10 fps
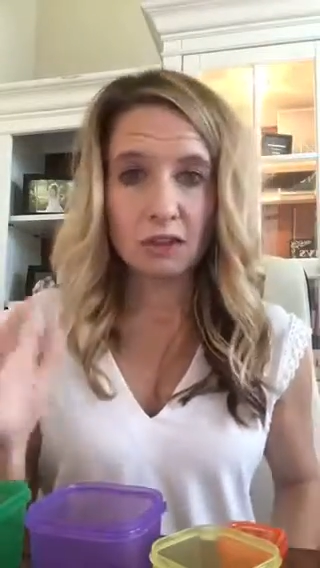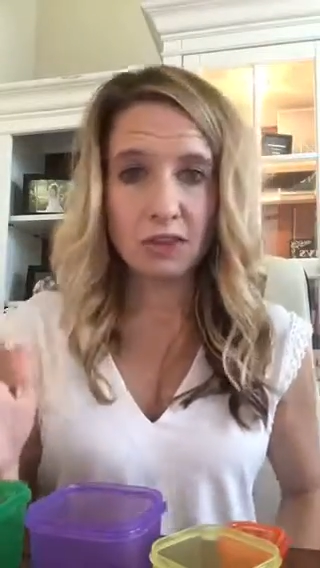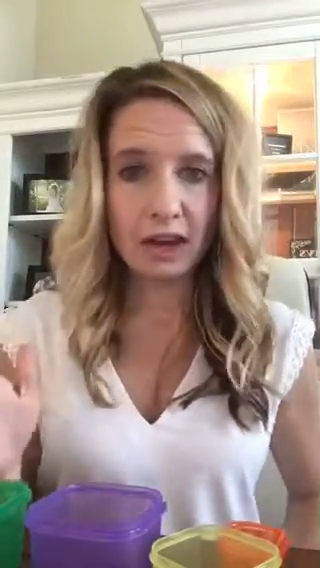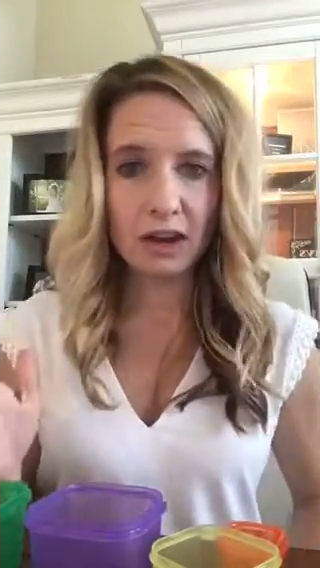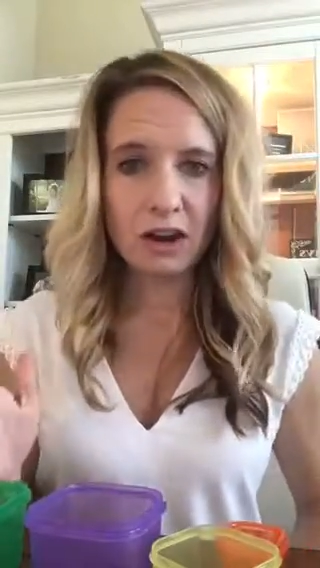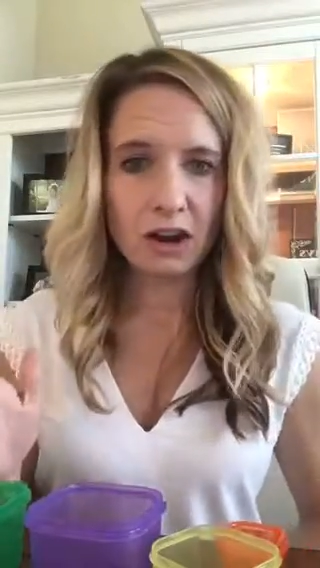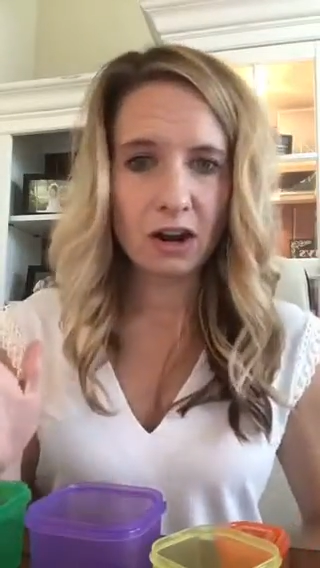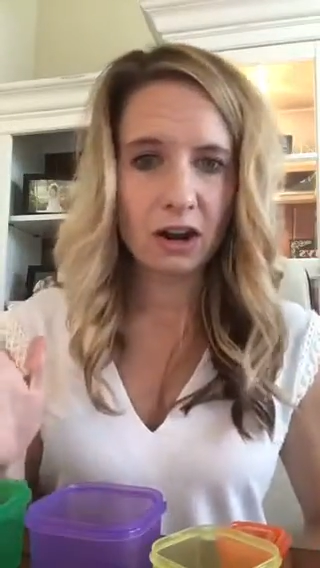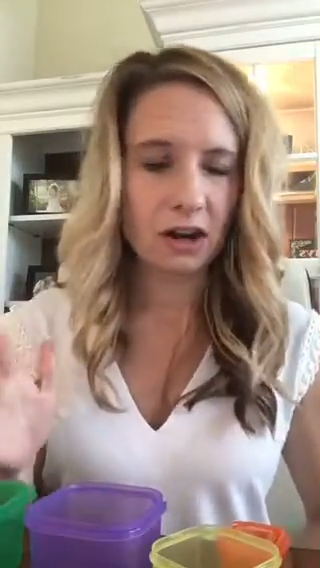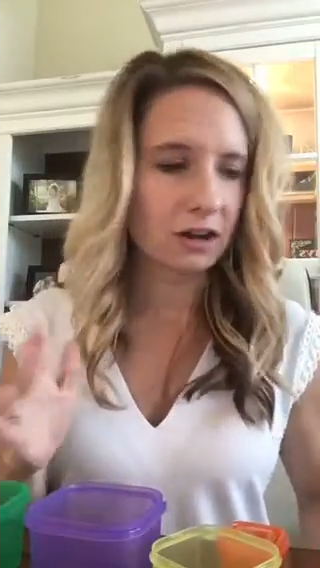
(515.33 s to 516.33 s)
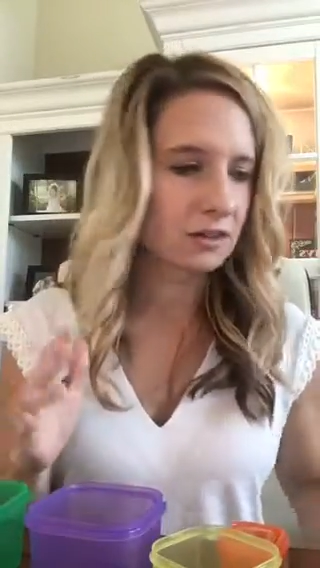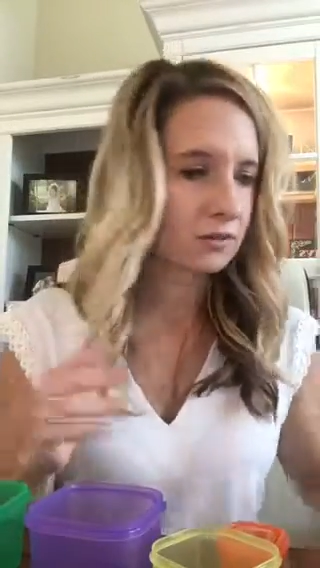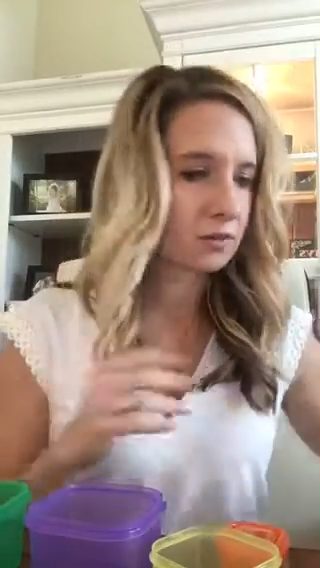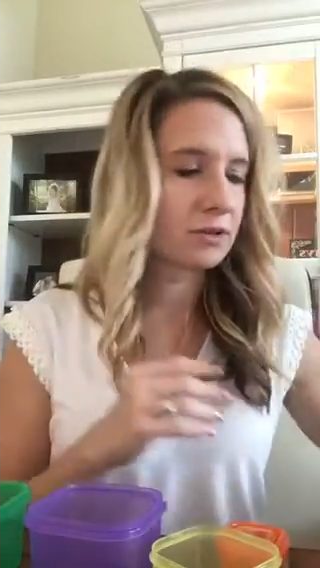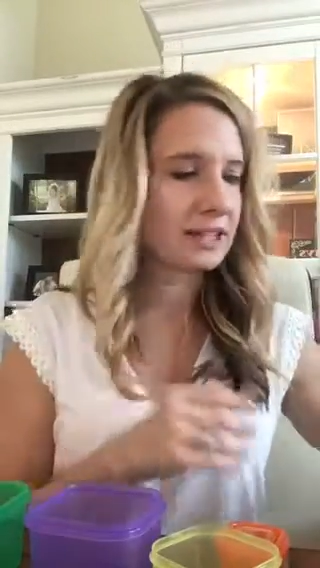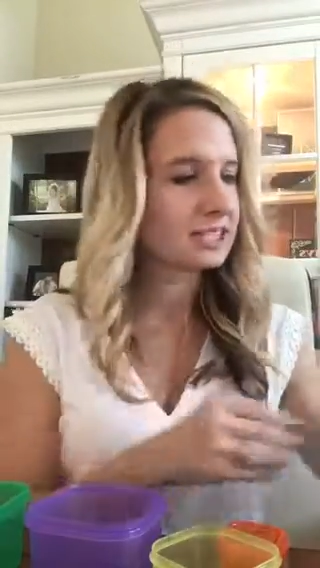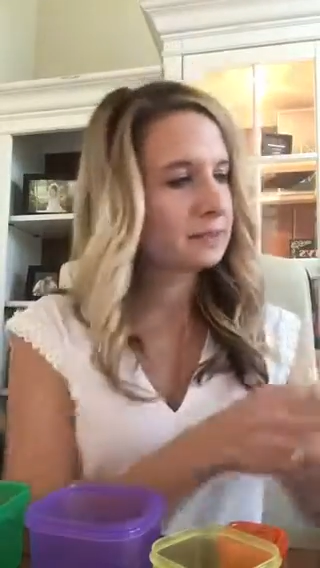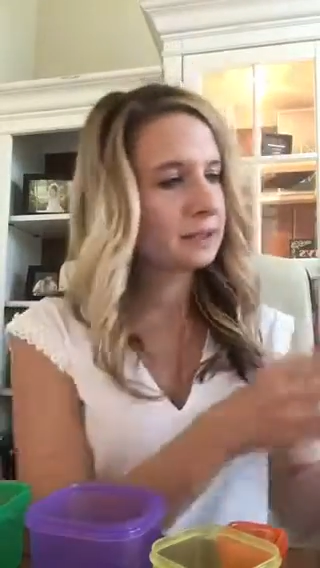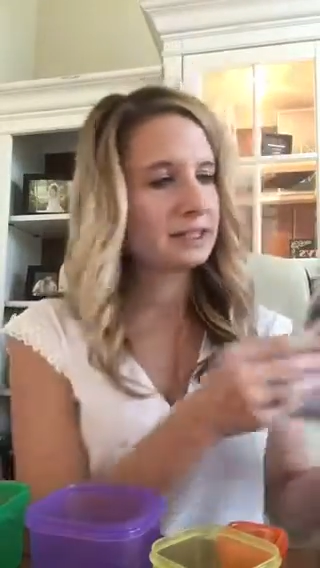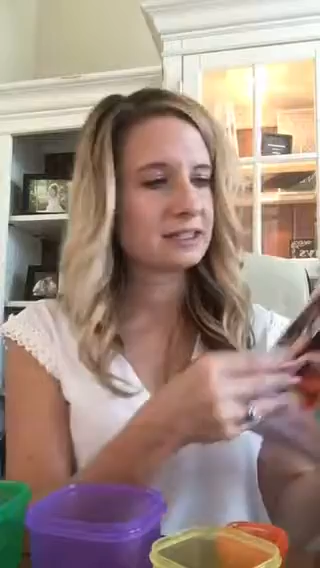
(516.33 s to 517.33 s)
There are
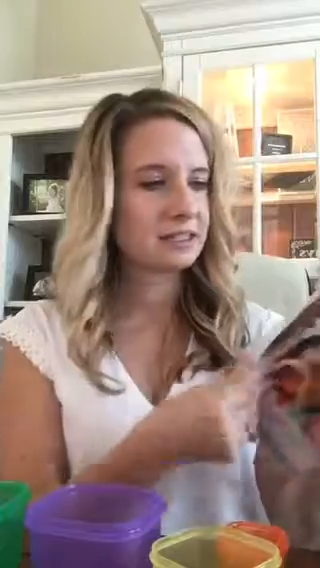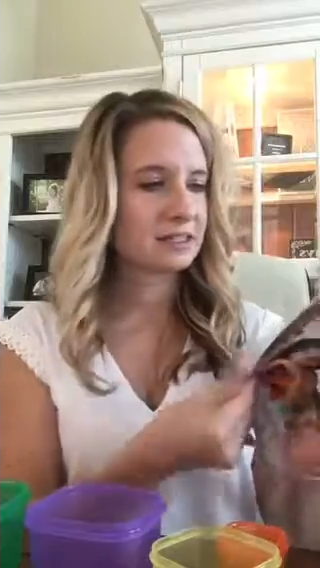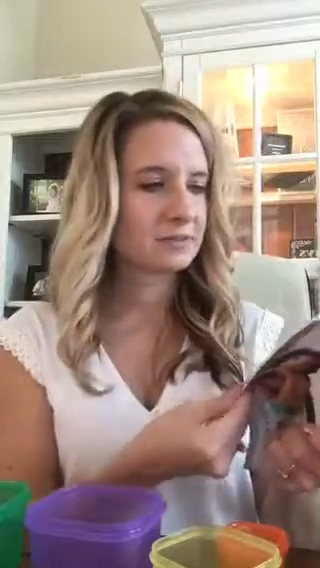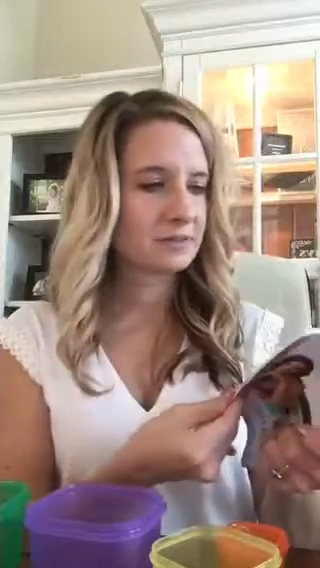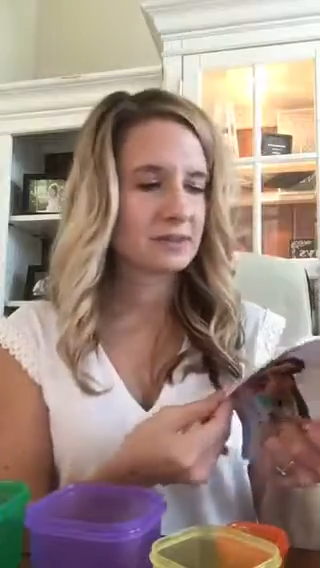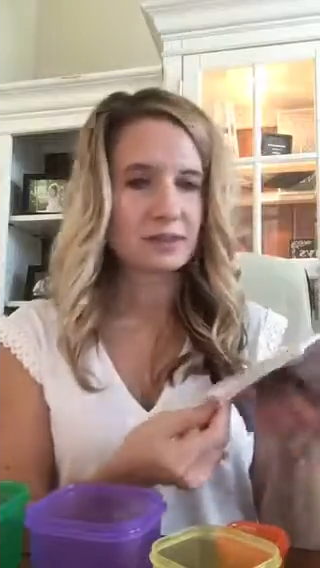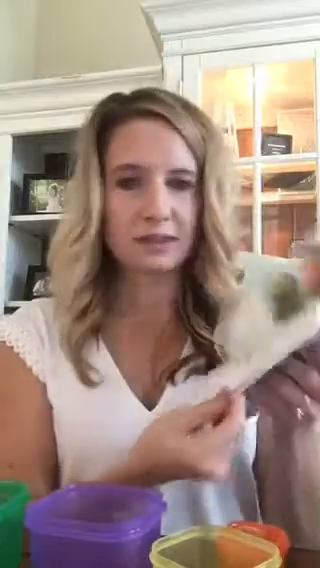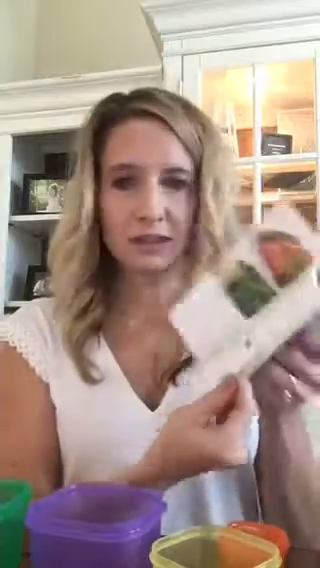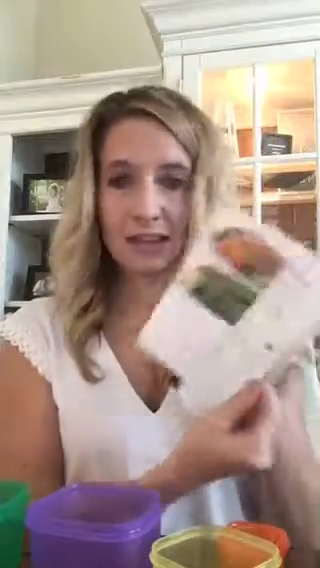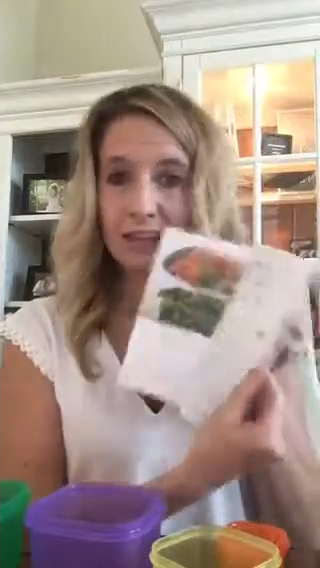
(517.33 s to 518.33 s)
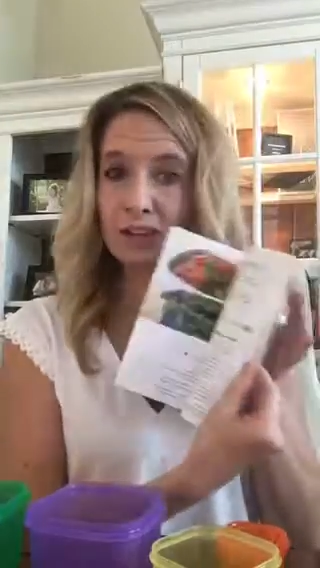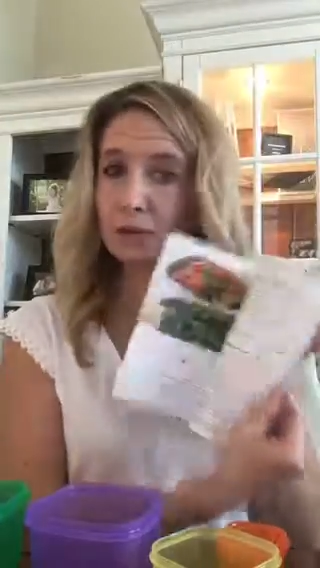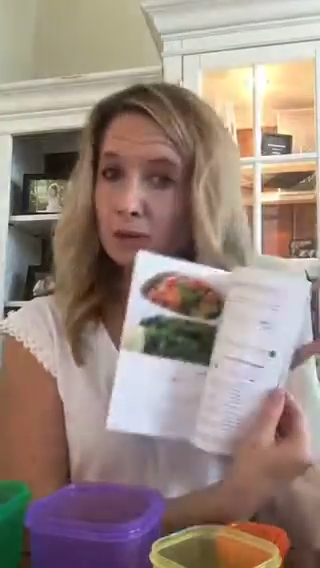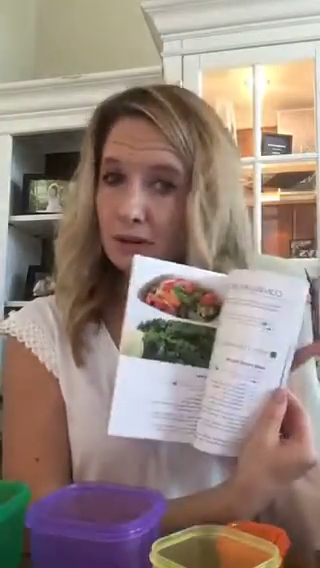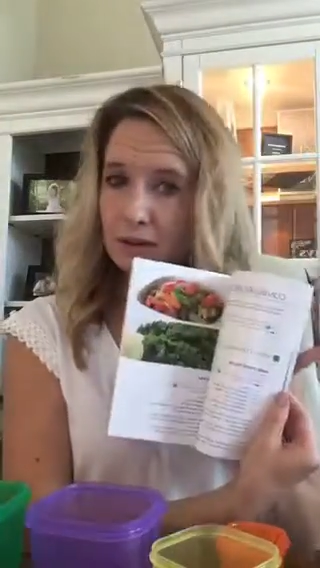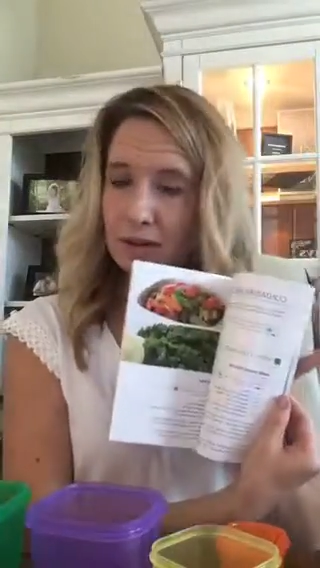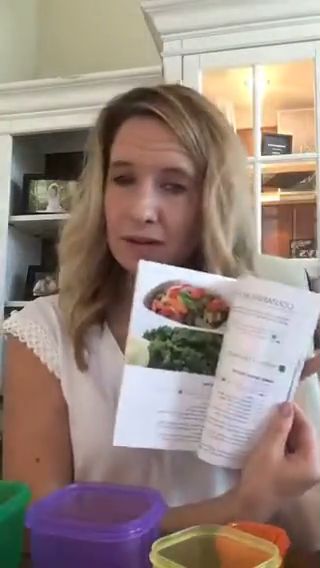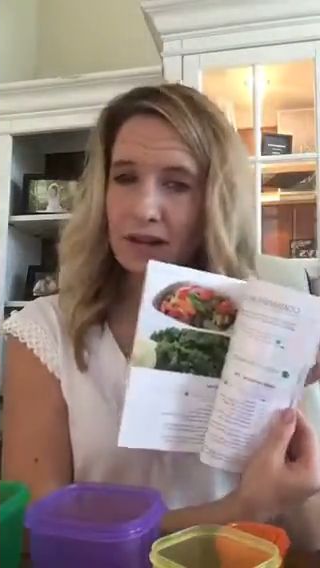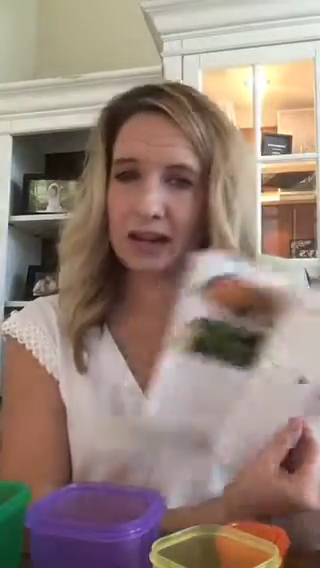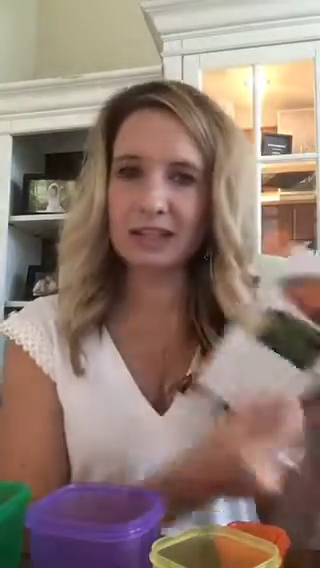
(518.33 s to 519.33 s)
recipes in your program
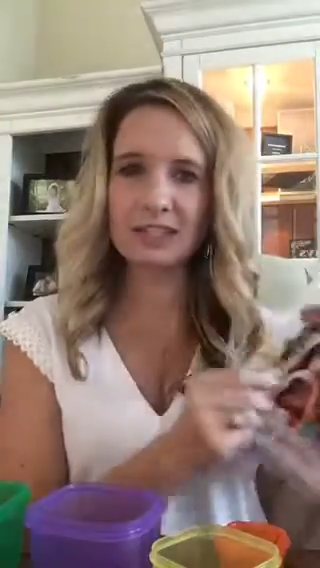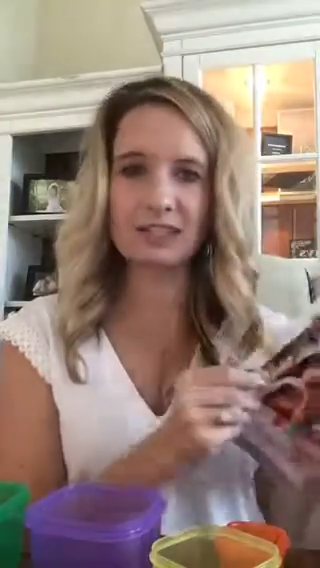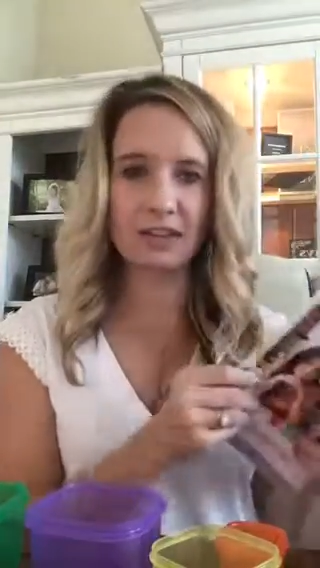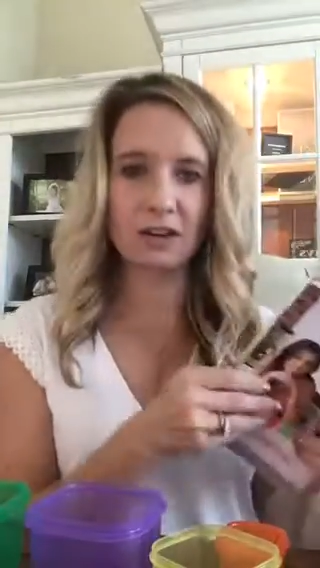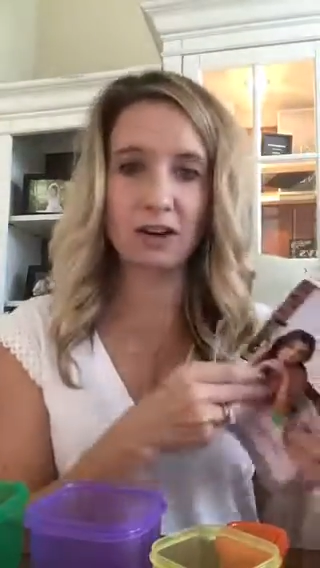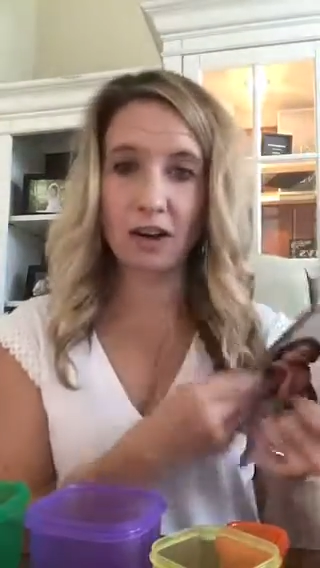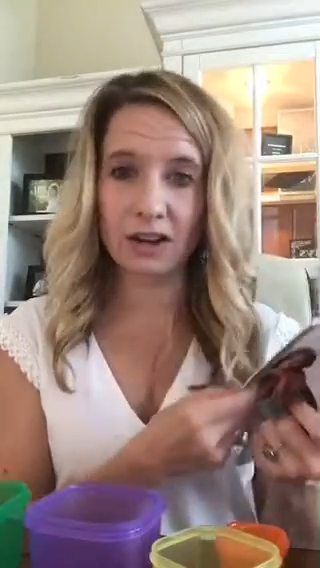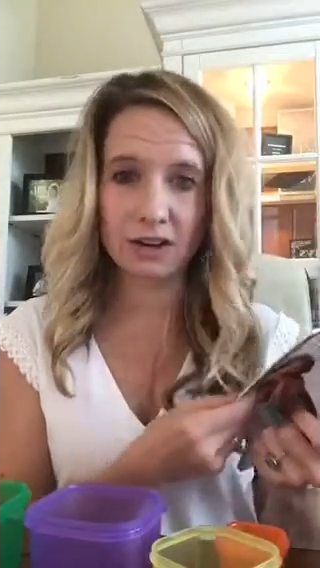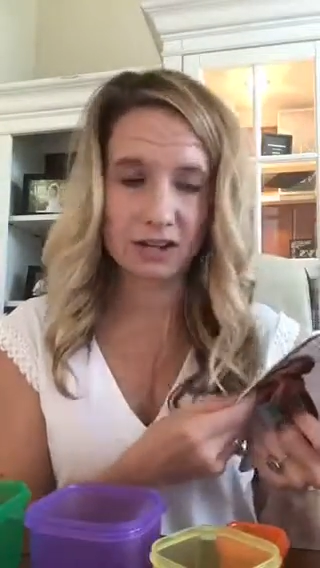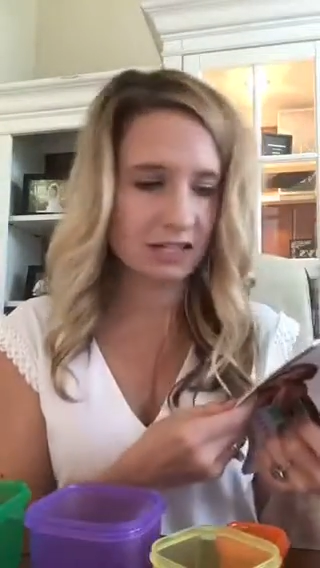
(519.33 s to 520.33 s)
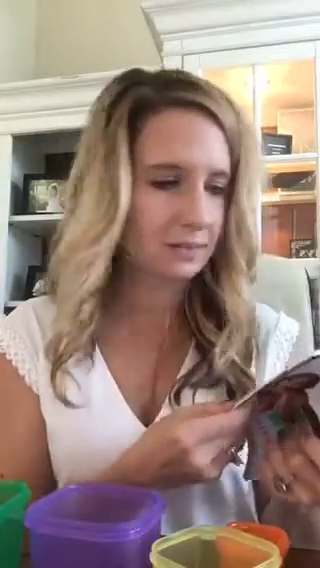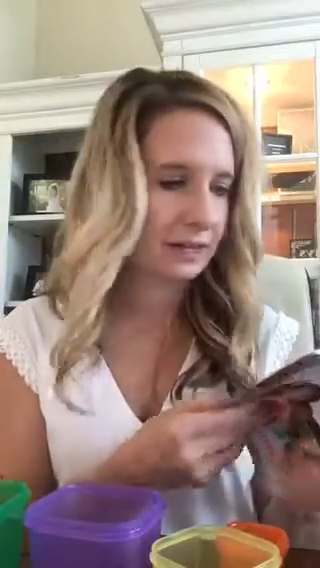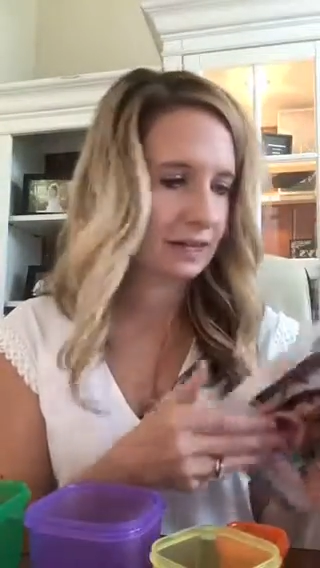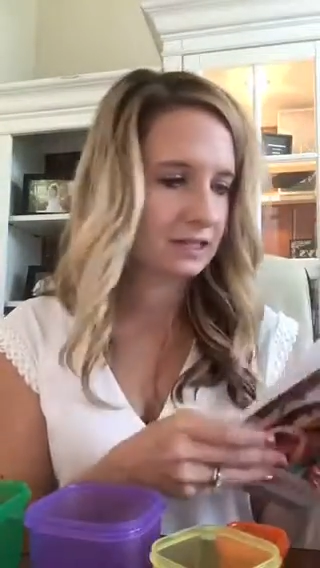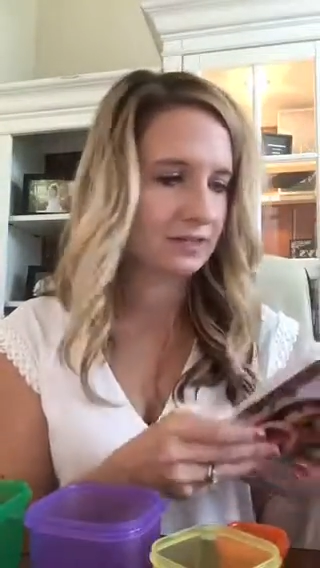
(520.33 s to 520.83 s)
guides that are on demand.